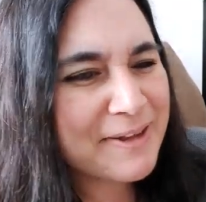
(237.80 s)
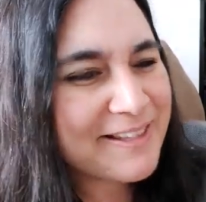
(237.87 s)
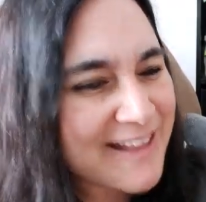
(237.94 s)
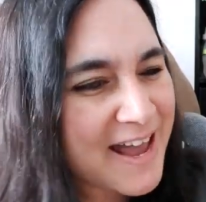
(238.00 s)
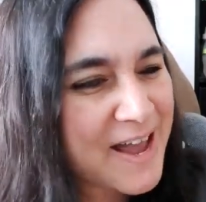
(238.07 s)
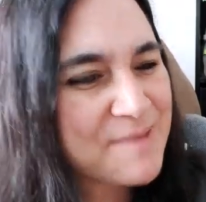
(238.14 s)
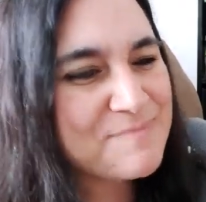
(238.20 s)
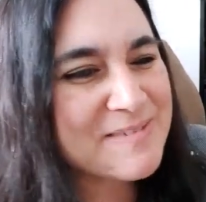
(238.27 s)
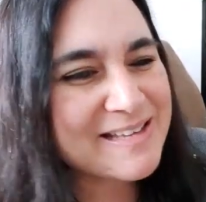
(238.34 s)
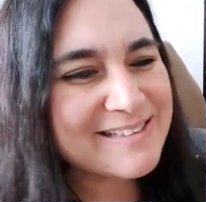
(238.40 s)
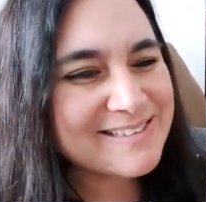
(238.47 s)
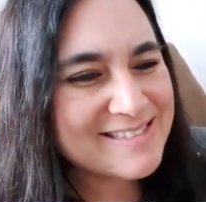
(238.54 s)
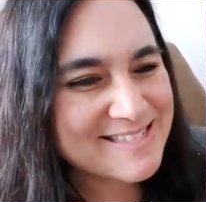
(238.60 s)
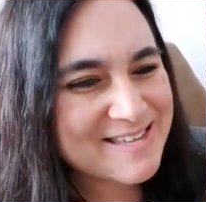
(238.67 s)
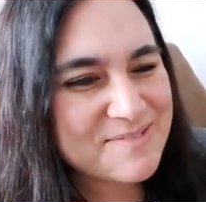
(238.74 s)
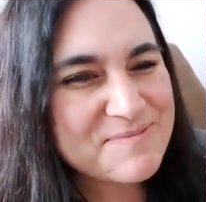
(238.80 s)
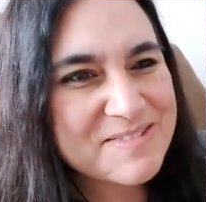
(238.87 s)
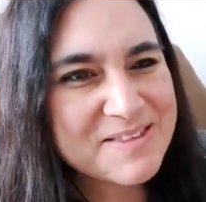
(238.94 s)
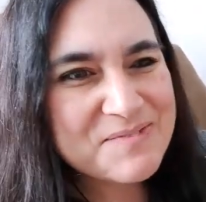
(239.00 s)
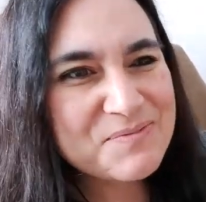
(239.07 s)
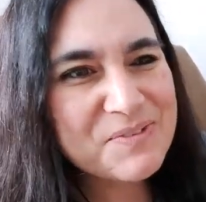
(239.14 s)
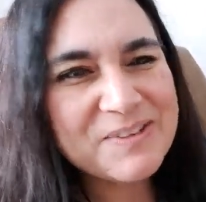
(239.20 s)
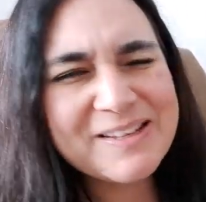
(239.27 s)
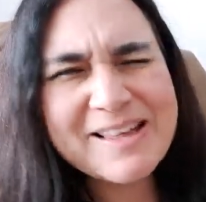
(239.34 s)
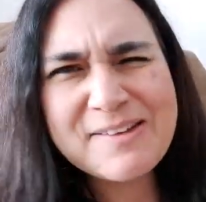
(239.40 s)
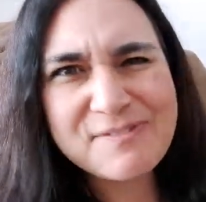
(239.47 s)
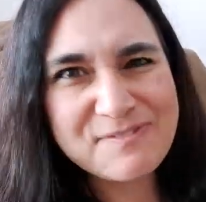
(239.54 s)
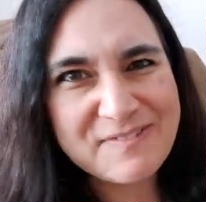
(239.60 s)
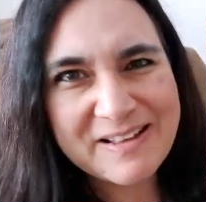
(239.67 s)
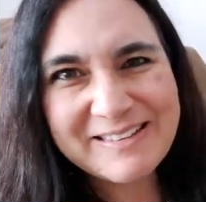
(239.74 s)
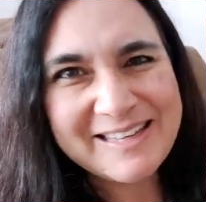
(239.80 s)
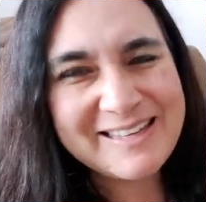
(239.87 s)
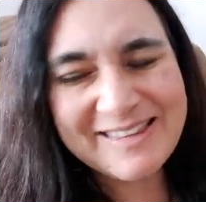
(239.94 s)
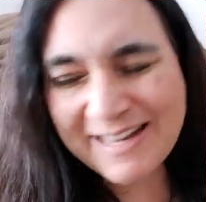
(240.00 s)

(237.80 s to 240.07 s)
but I mean, some of them were like funny.